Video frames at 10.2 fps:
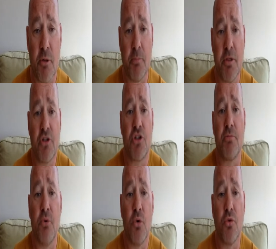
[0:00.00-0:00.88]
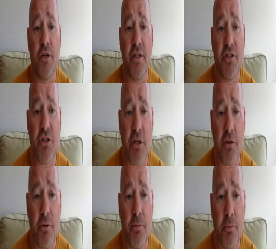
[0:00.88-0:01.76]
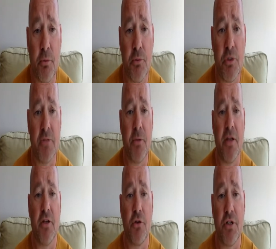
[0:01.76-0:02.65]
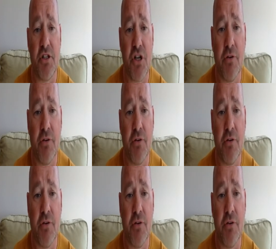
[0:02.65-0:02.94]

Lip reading: my biggest support, really. We depended on each